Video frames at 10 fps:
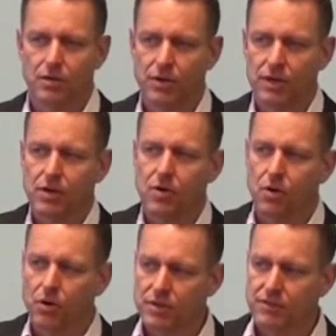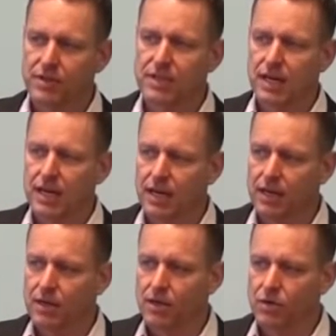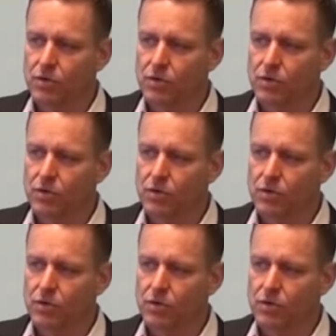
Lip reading: During the course of the day,